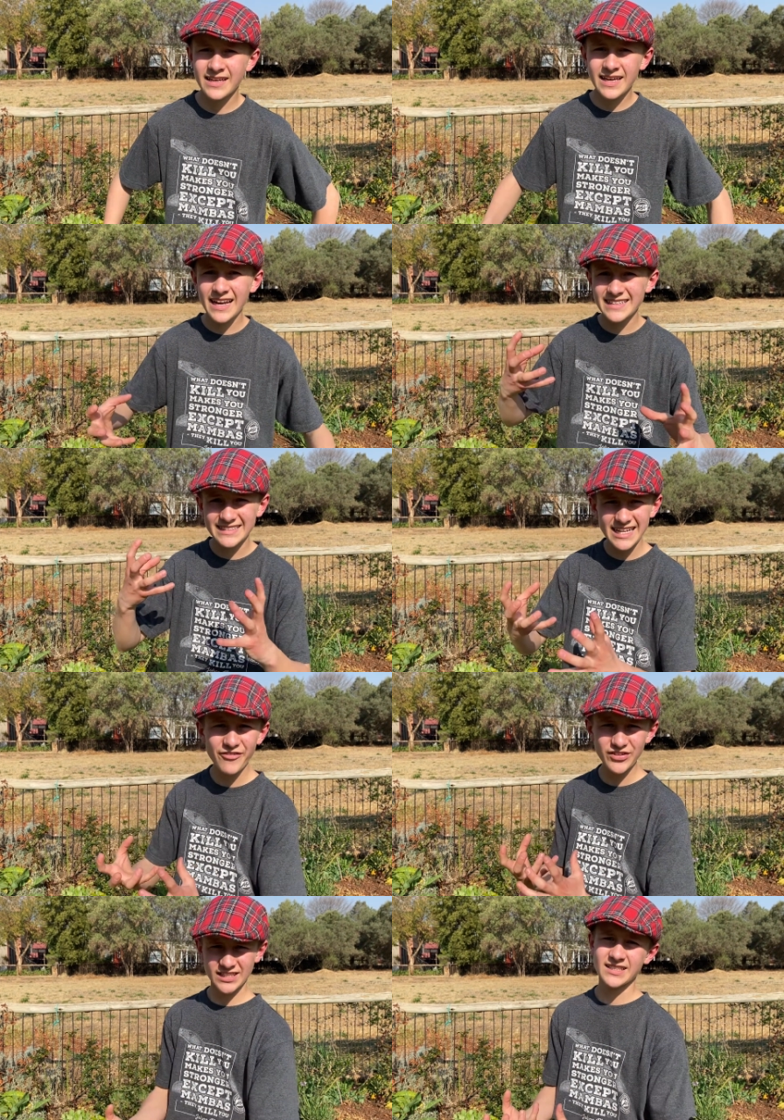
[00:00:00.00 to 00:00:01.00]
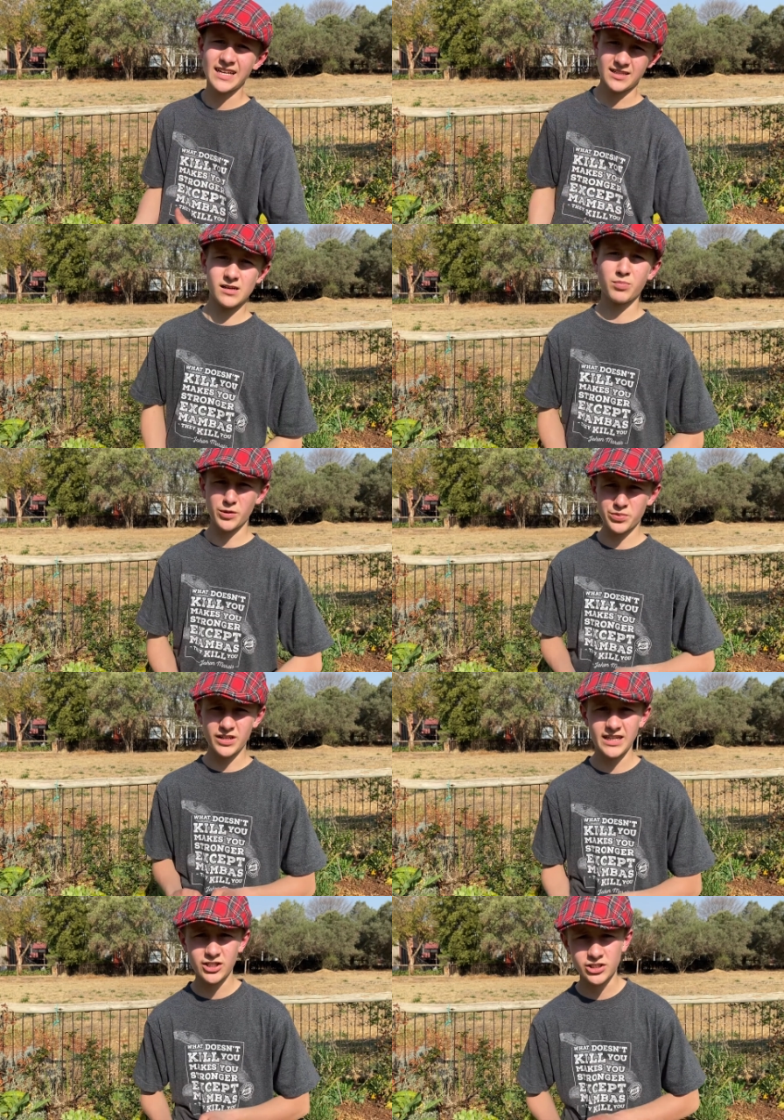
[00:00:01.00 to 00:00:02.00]
can devastate a
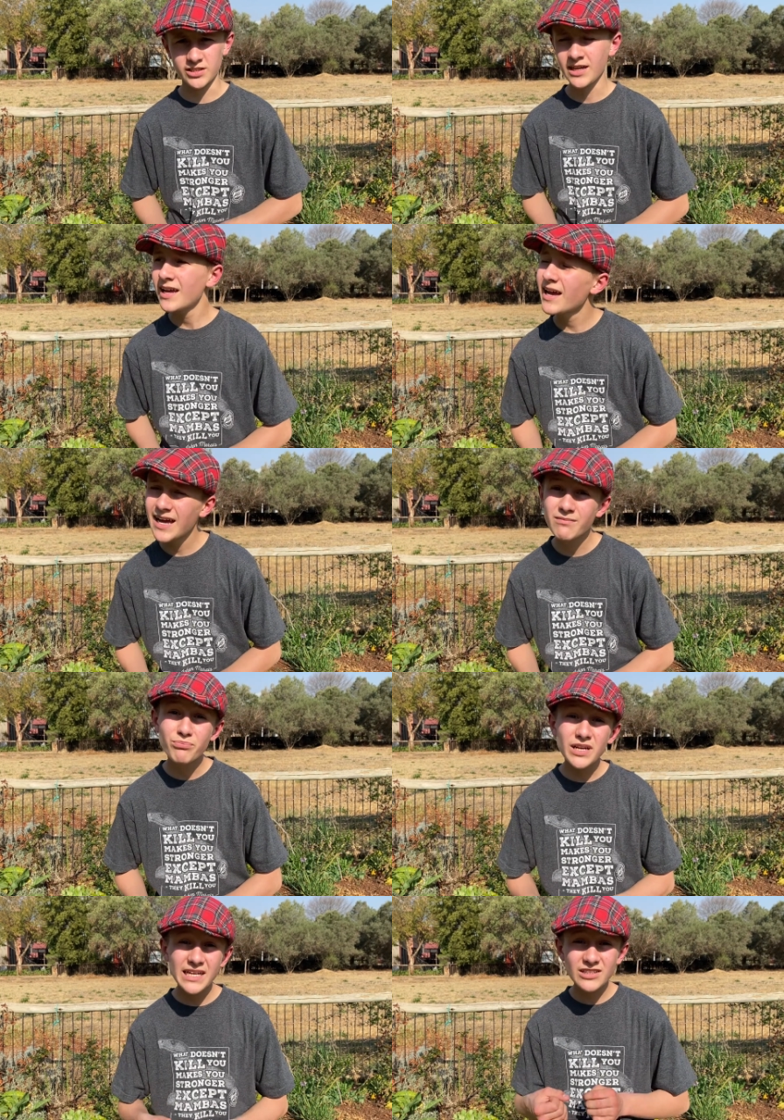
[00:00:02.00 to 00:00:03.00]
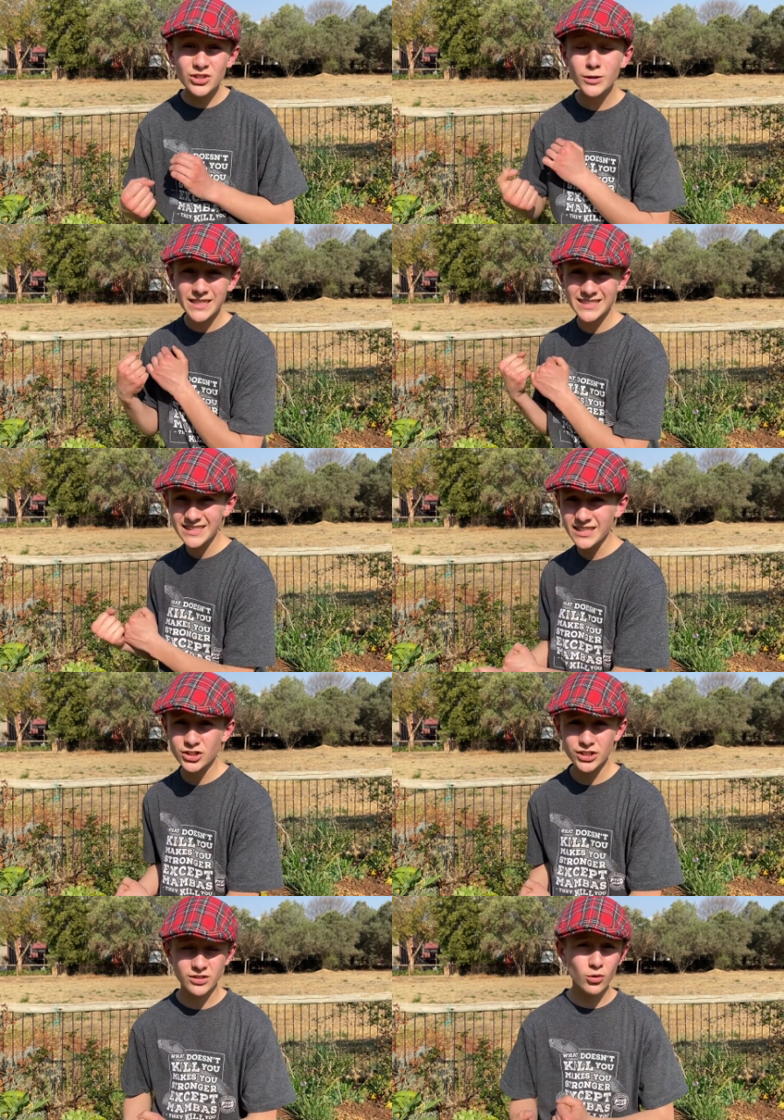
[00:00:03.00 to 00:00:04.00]
population and bring it to
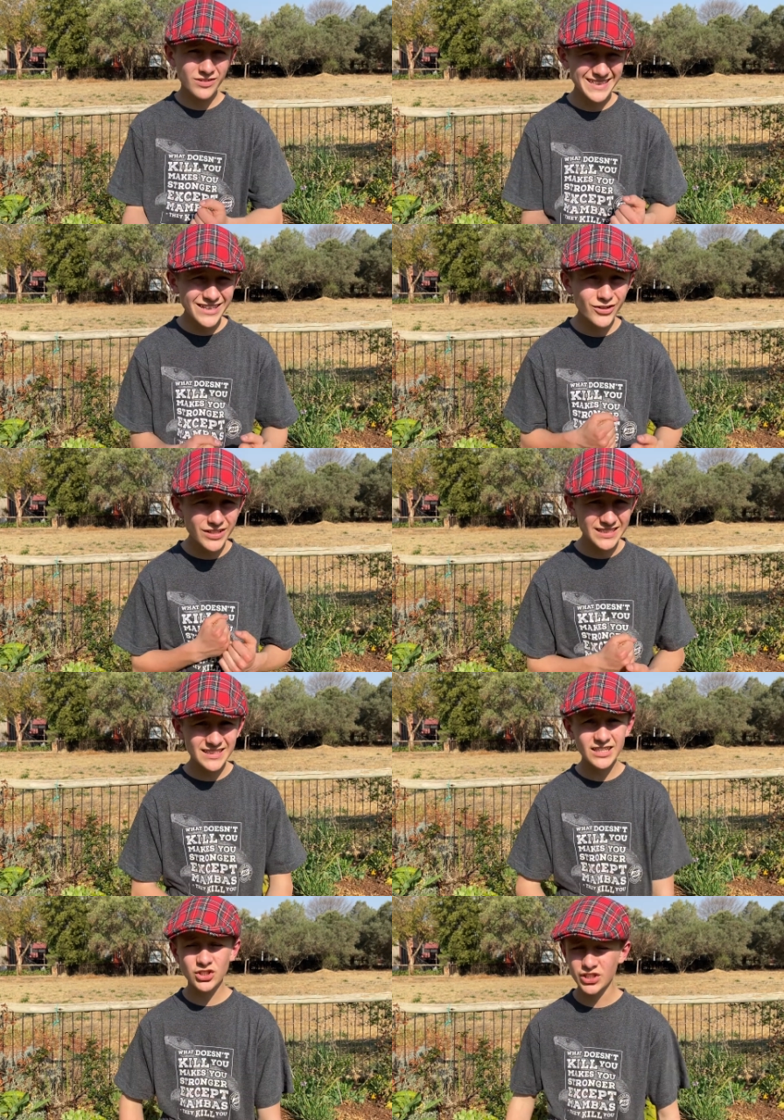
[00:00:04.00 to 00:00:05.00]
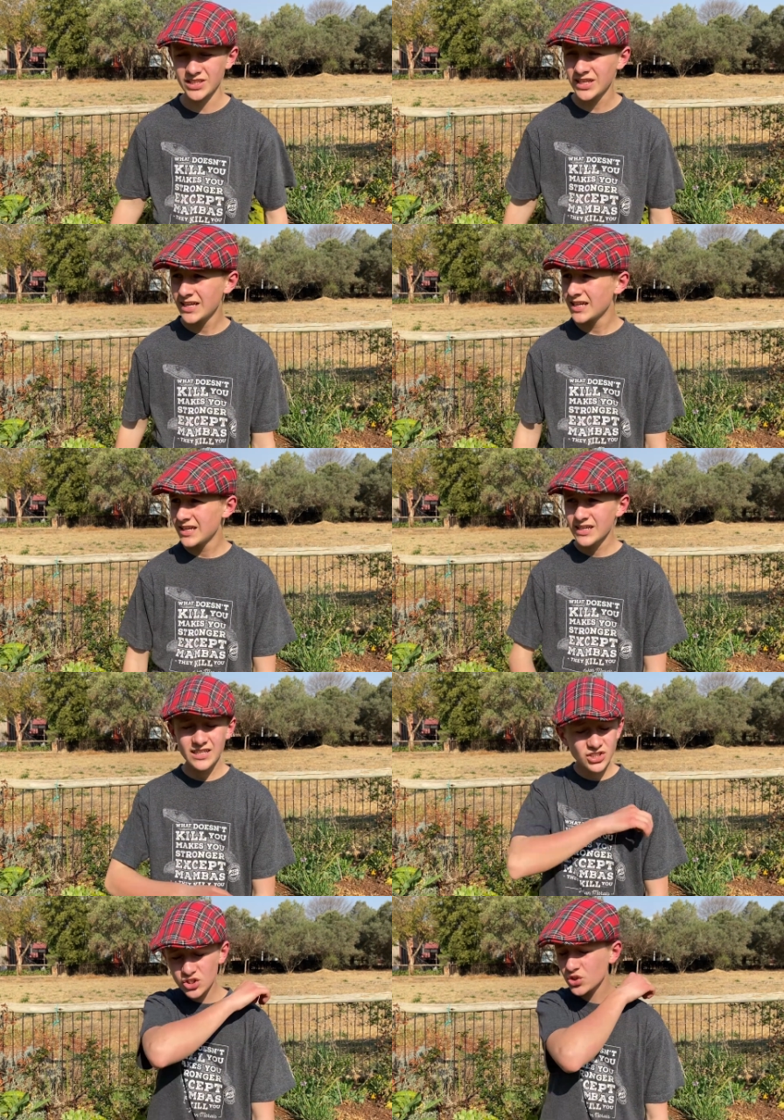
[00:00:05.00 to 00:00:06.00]
extinction or near extinction
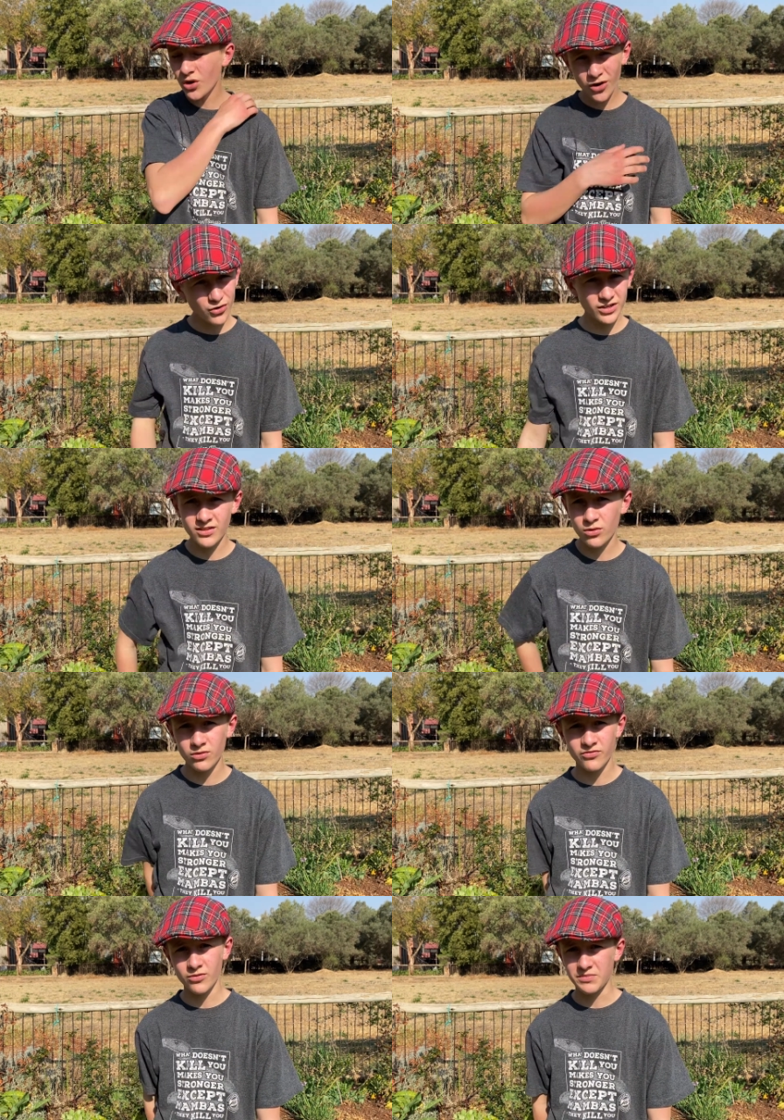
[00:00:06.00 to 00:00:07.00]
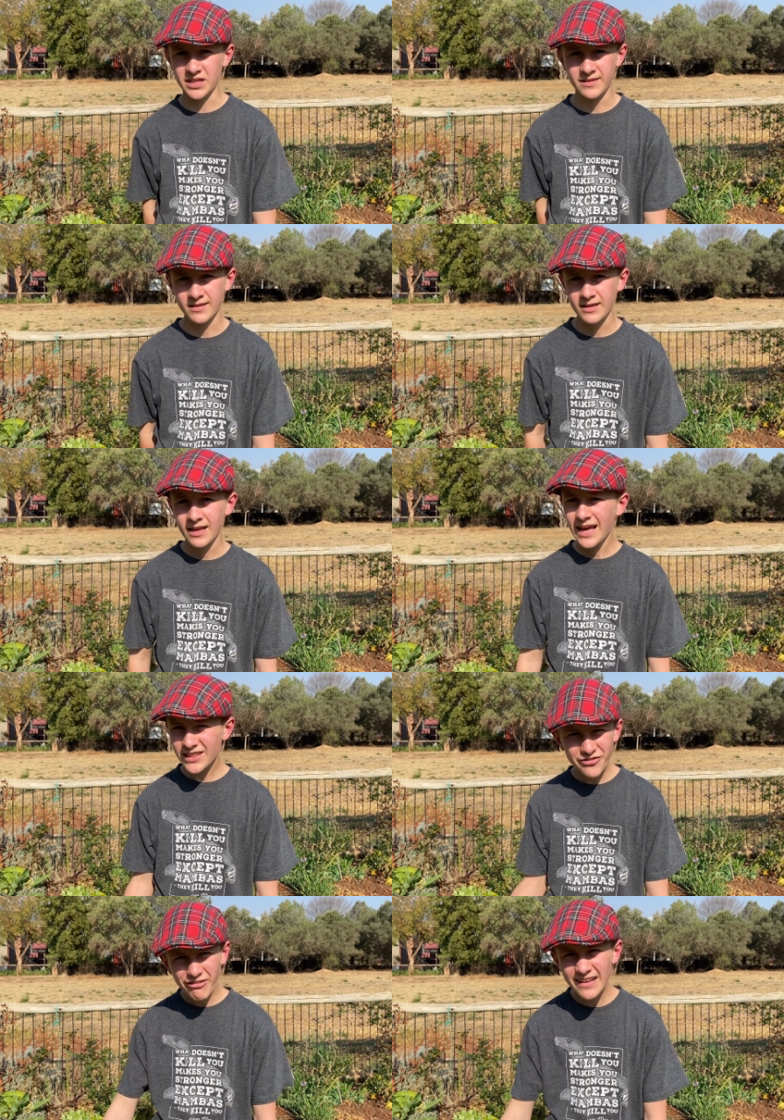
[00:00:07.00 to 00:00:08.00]
is just a horrid thought for me.
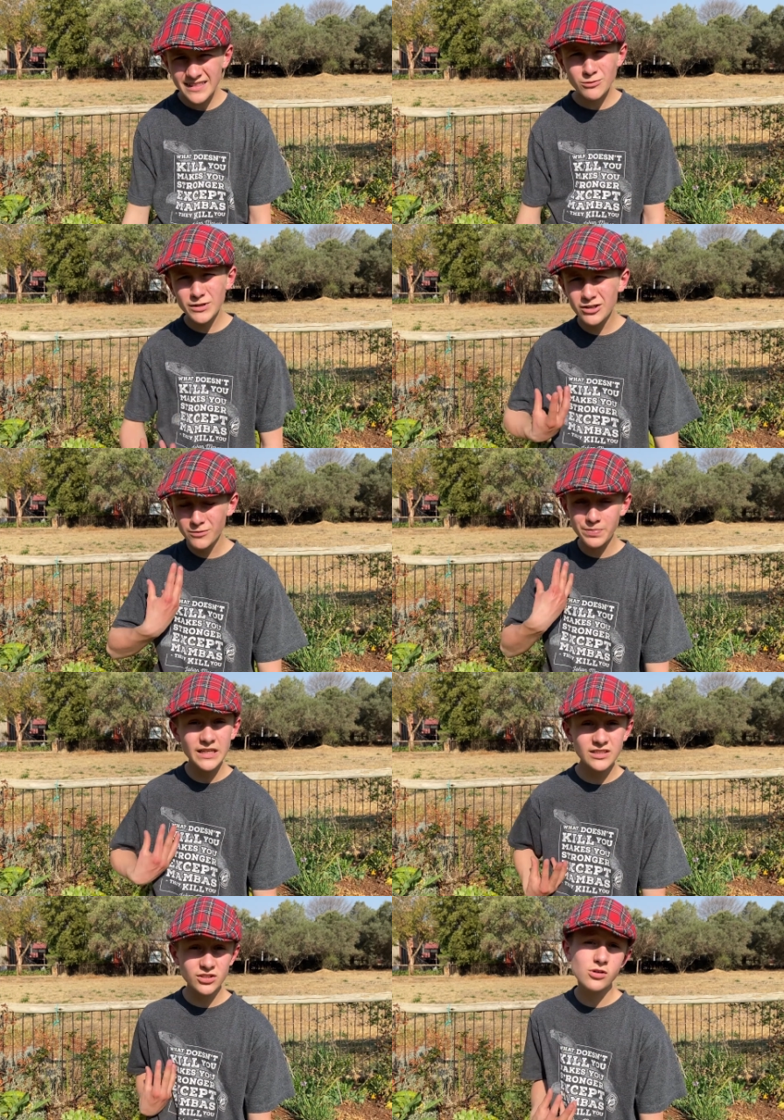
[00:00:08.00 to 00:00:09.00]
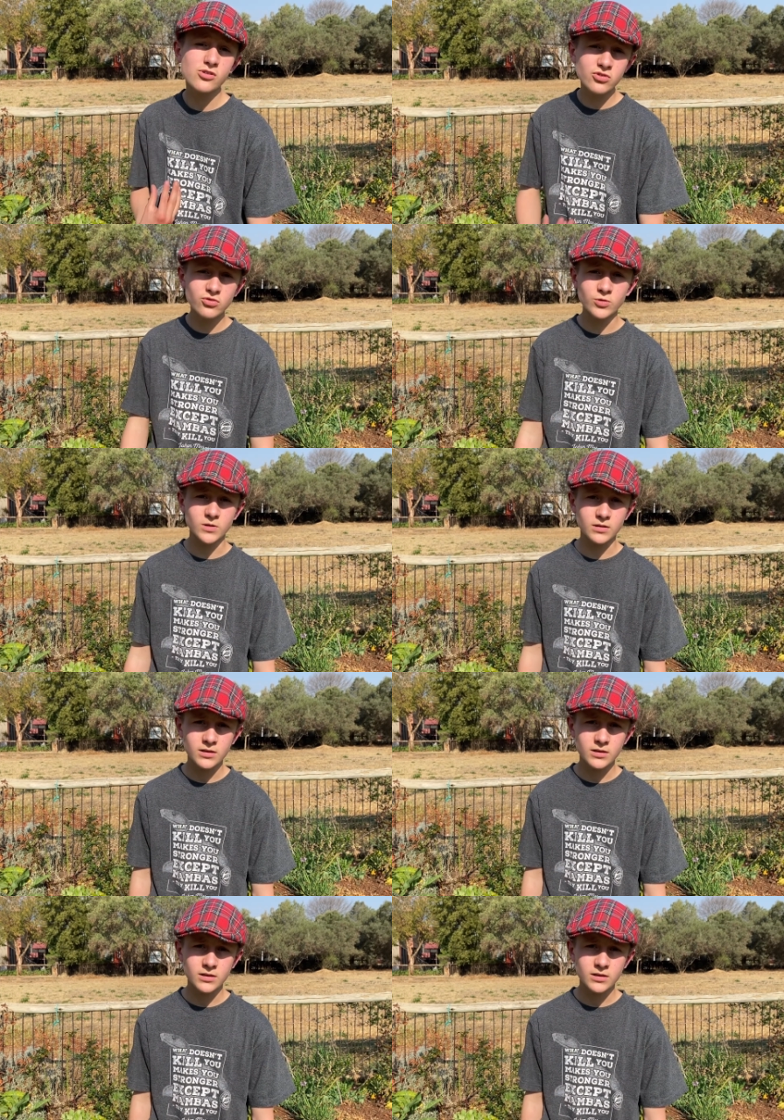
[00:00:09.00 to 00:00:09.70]
And the fact that we could be so cruel,